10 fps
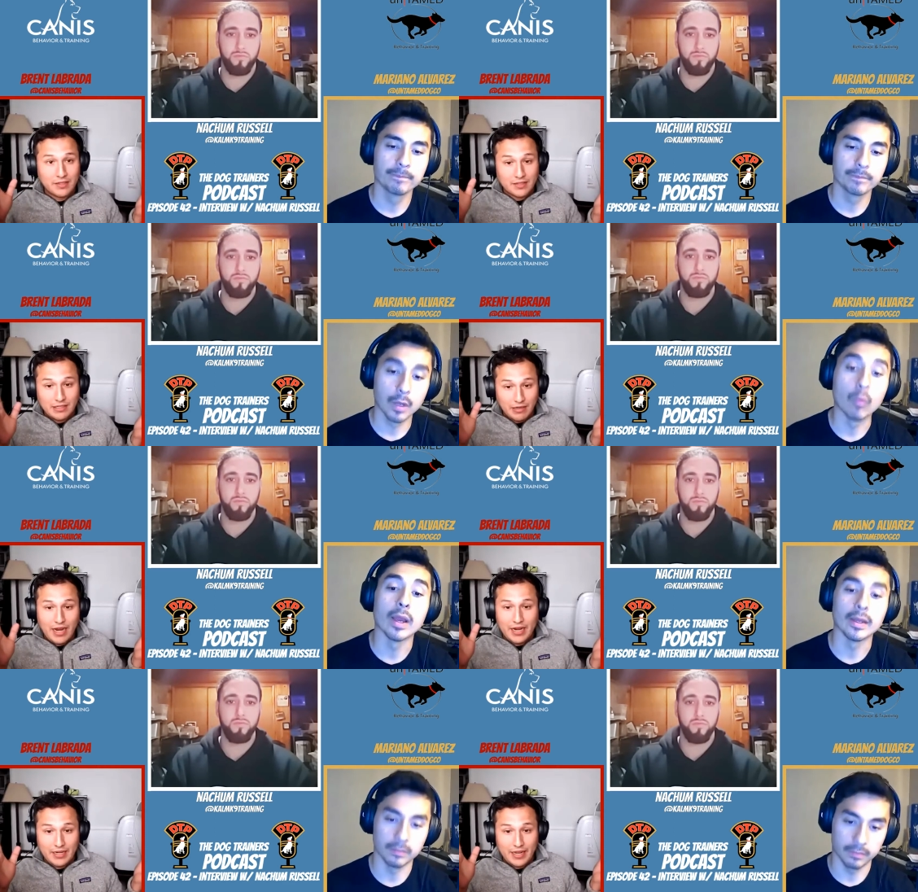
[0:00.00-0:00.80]
Speaker 1: Right.
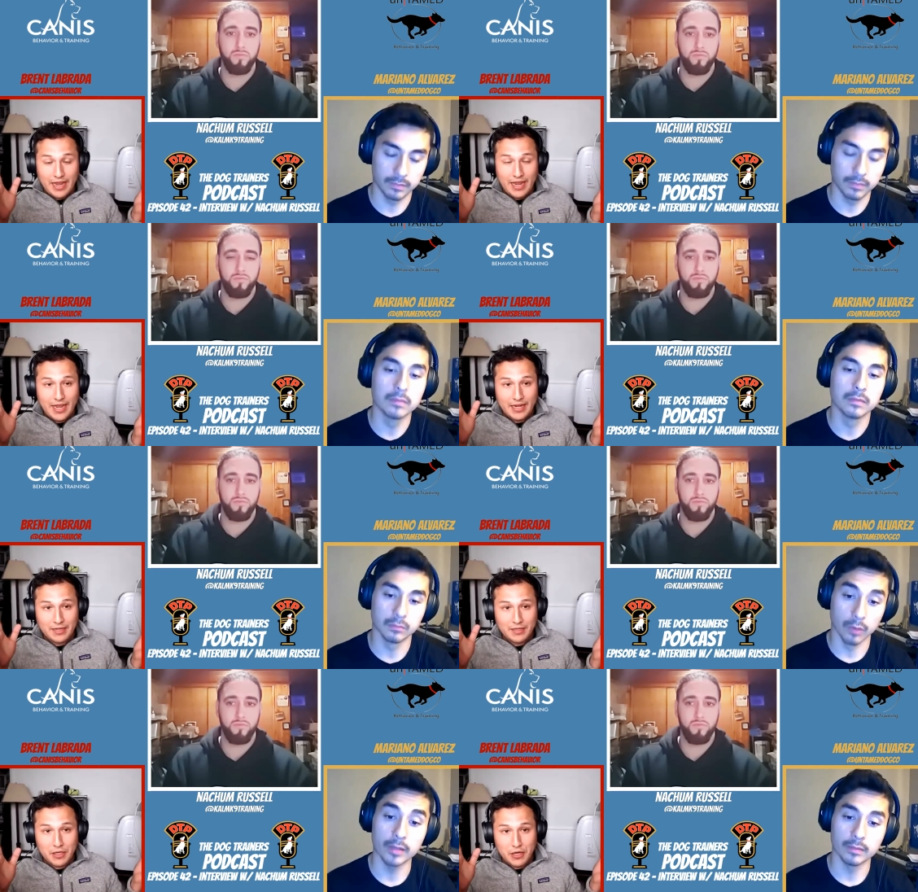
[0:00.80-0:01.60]
right? And
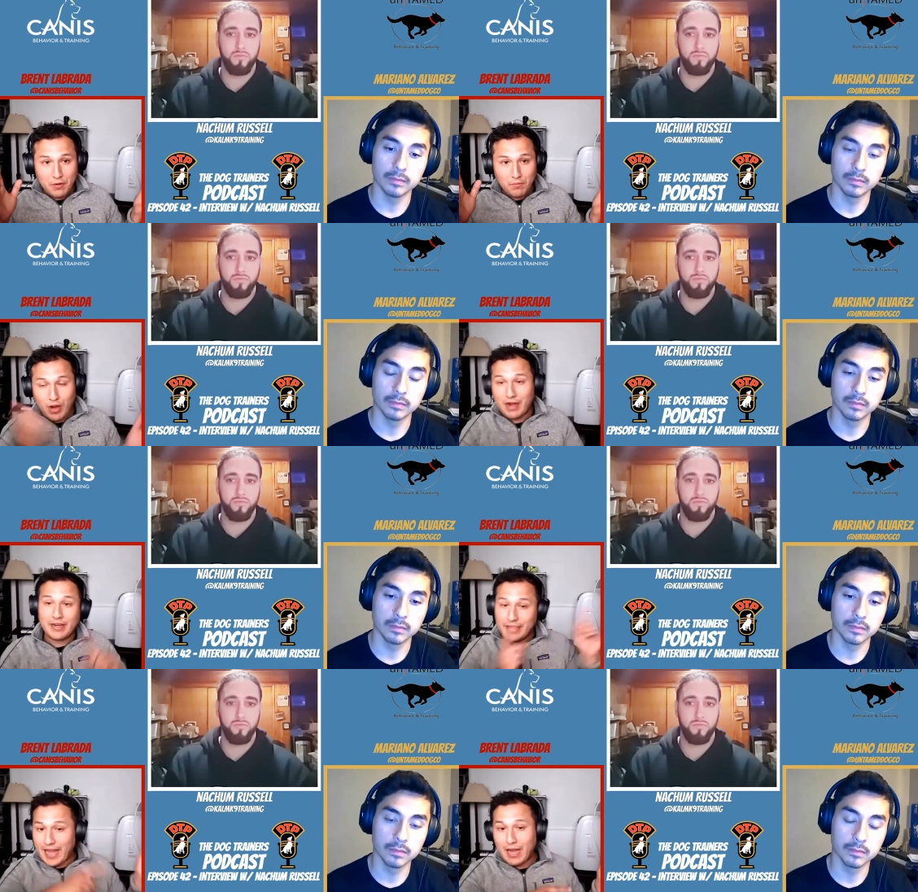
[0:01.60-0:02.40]
right. you know, prior
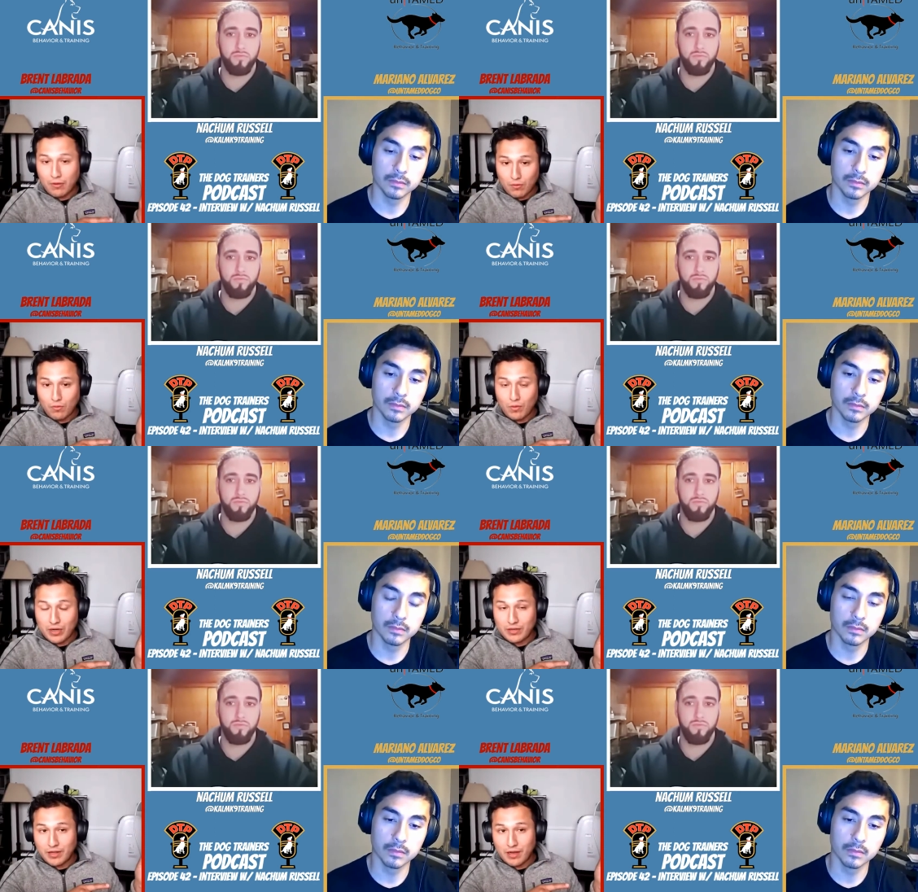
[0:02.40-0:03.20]
to that,
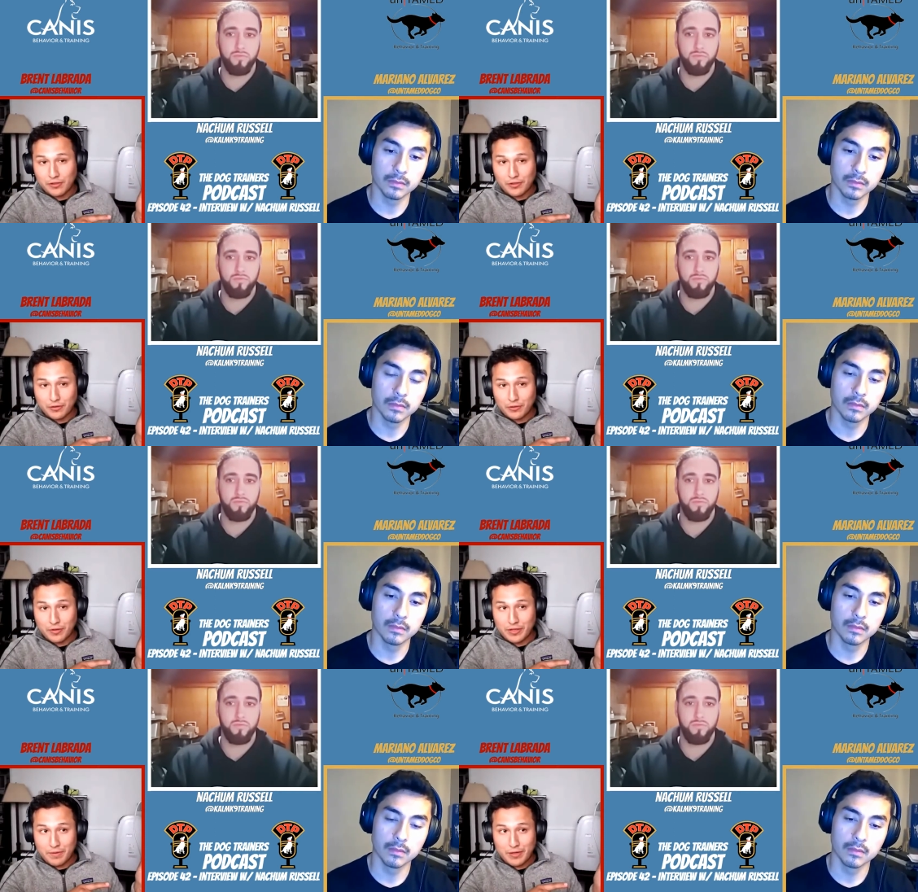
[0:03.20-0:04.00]
what dog shows
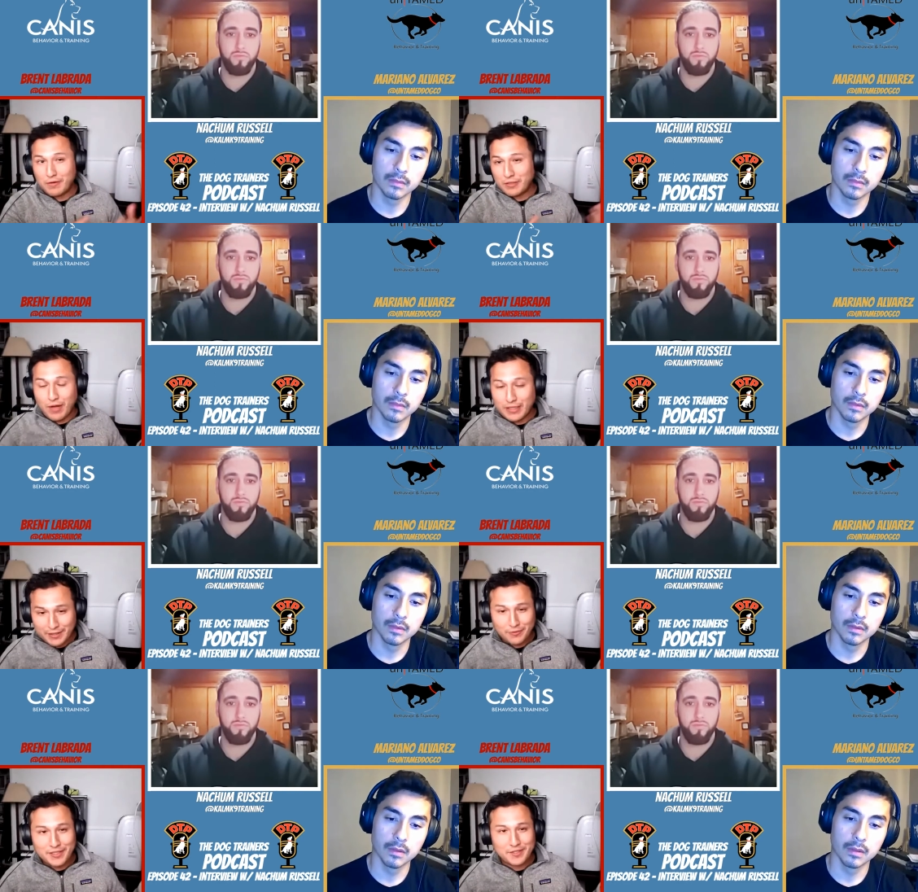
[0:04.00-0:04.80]
were there? But no one's
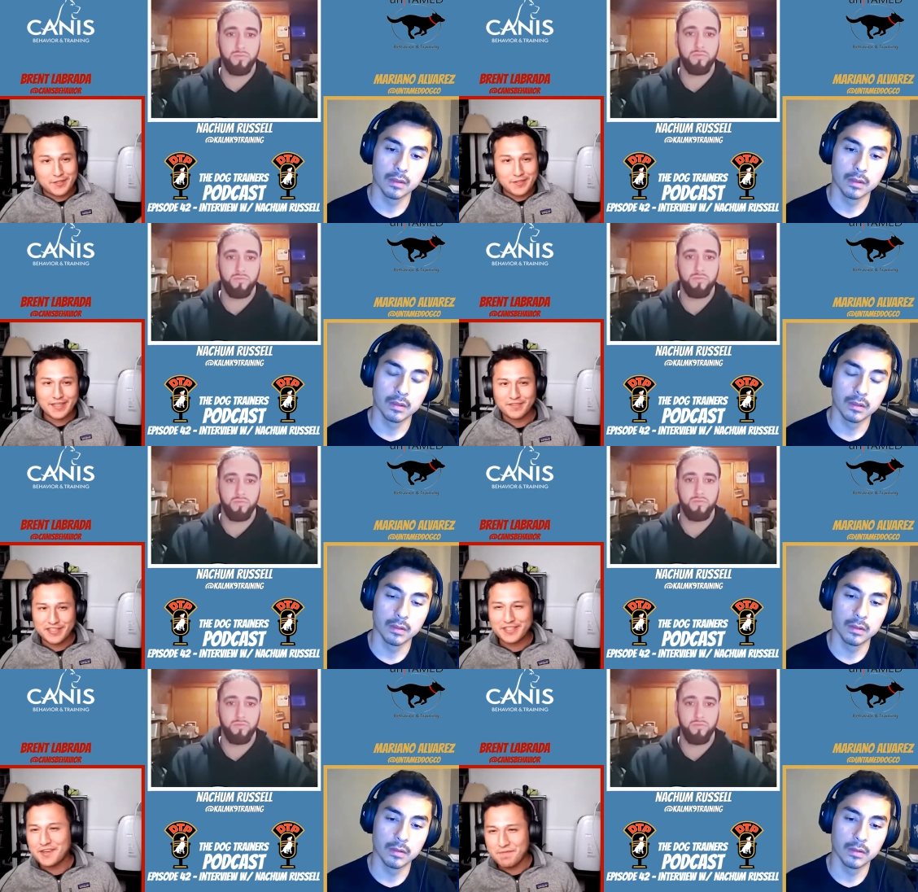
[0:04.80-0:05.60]
watching traditional
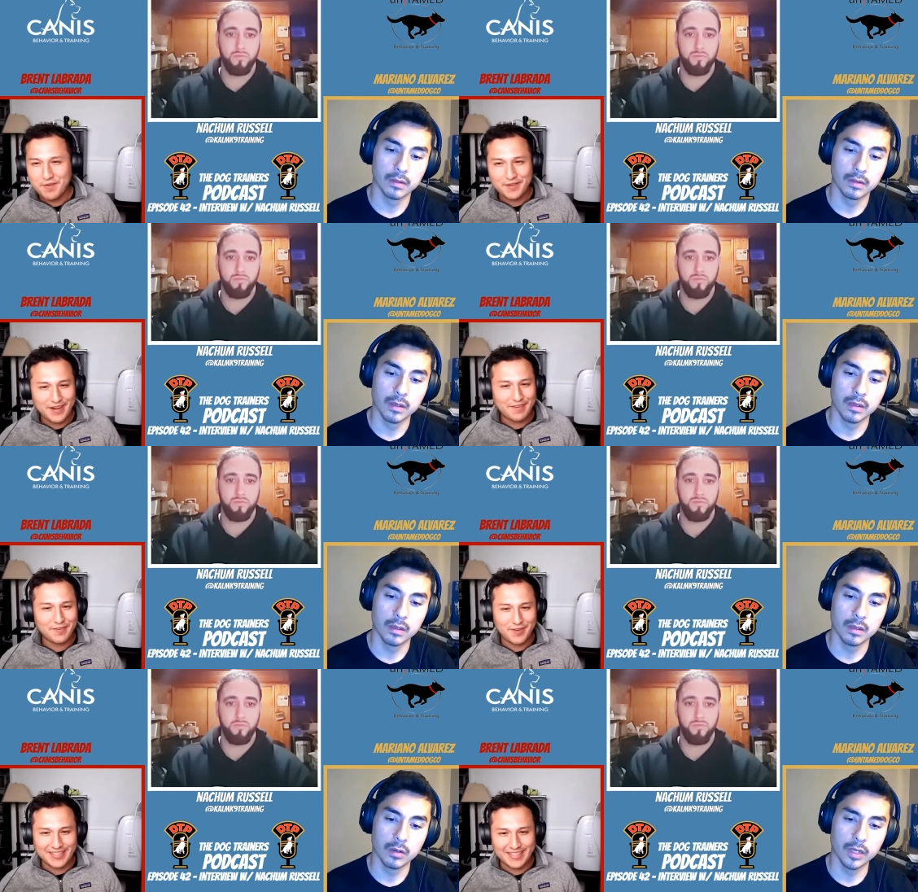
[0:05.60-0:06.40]
television anymore, right? We're
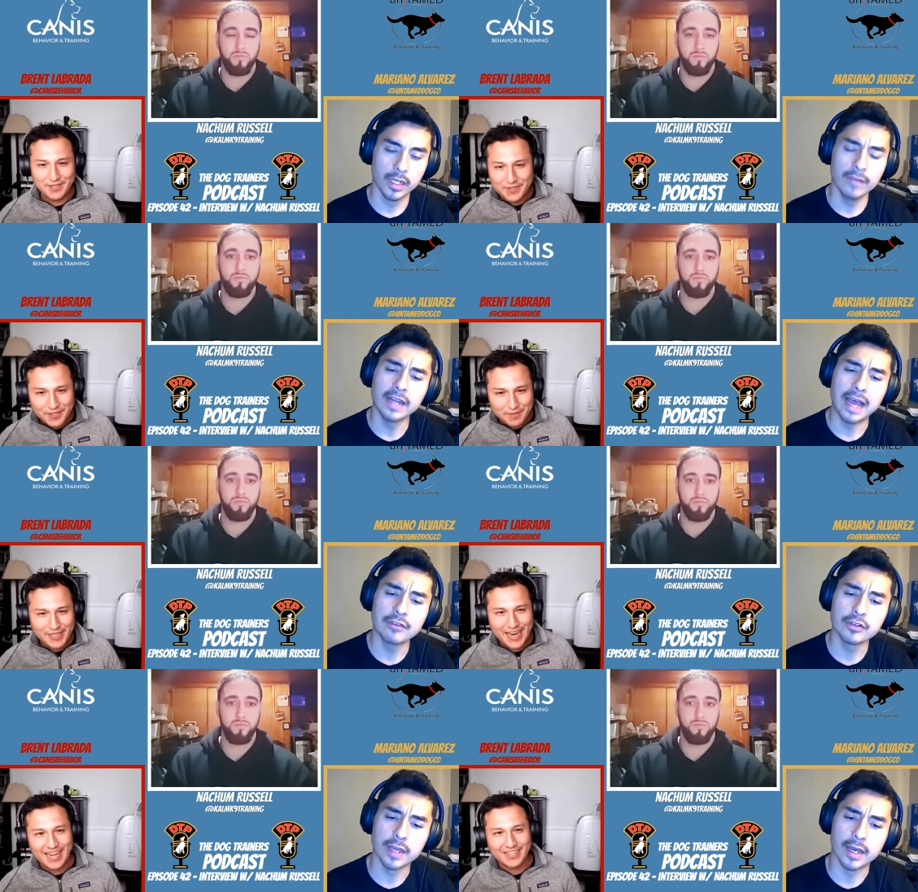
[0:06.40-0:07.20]
watching even YouTube after
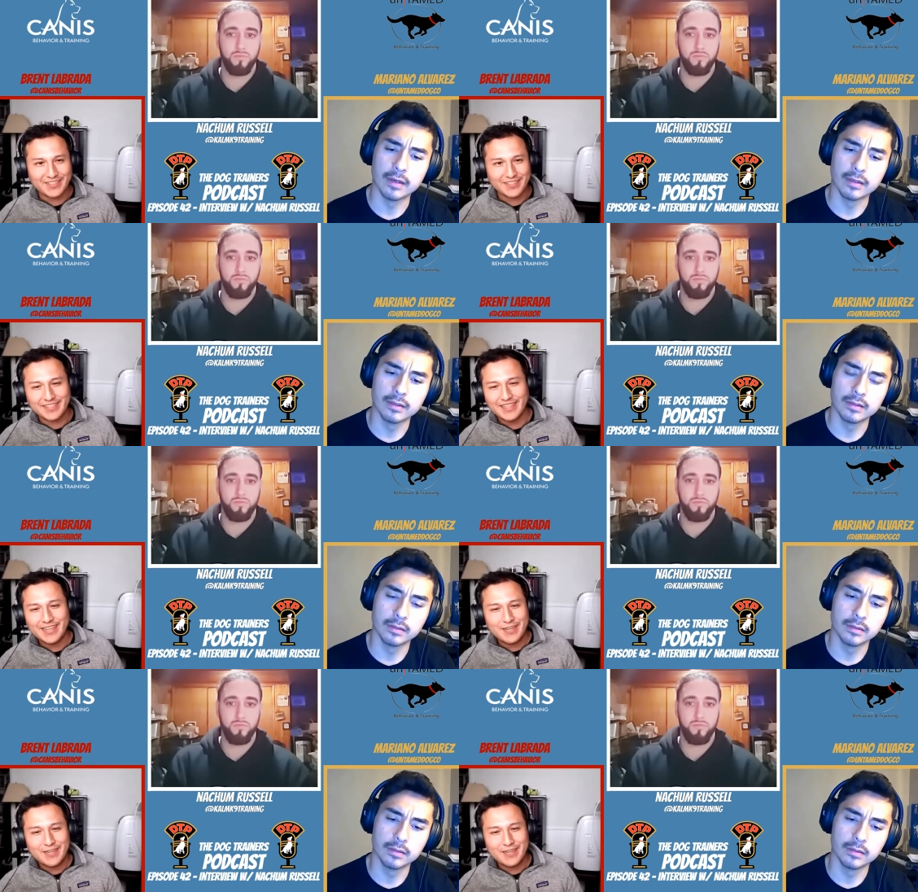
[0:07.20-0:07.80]
channels that.